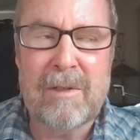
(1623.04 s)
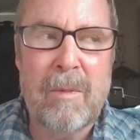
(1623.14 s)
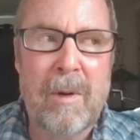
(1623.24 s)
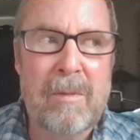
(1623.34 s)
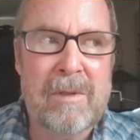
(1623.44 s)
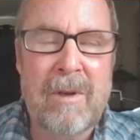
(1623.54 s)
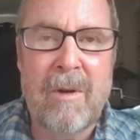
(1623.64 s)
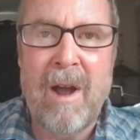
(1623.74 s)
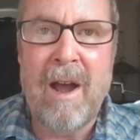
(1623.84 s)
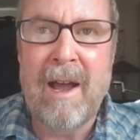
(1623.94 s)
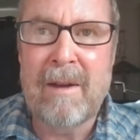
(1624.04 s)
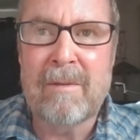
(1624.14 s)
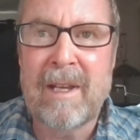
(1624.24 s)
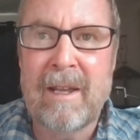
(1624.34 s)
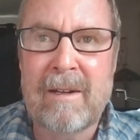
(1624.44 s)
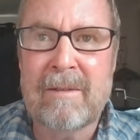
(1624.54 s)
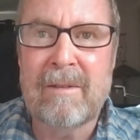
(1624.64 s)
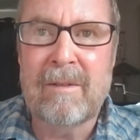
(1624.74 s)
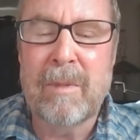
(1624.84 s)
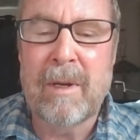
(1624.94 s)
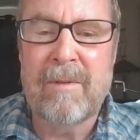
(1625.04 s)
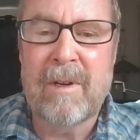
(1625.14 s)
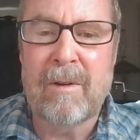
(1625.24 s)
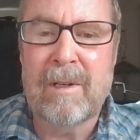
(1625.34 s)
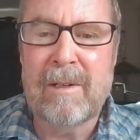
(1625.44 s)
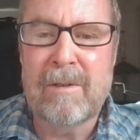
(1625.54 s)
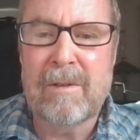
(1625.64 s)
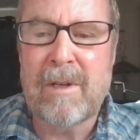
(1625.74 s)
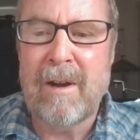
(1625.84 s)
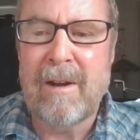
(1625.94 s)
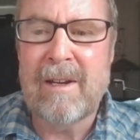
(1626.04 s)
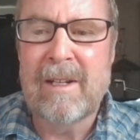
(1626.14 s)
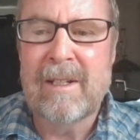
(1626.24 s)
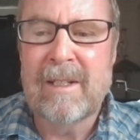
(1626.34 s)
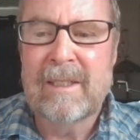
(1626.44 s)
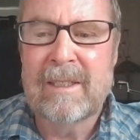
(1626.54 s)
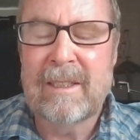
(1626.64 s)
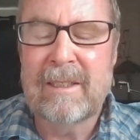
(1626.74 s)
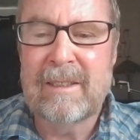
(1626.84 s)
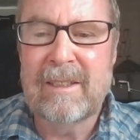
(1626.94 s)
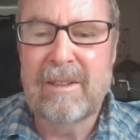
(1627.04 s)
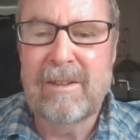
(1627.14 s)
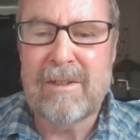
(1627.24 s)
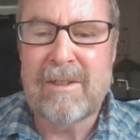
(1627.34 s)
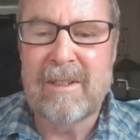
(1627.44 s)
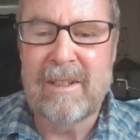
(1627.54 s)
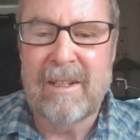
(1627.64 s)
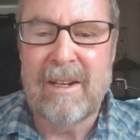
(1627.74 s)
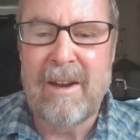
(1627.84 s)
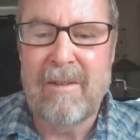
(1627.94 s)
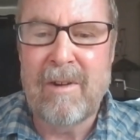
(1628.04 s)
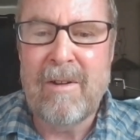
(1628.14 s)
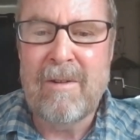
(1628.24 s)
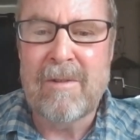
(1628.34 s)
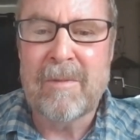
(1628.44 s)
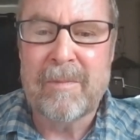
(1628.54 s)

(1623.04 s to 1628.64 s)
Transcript: summer it was so hot and we got a bit of an earlier start. You never know.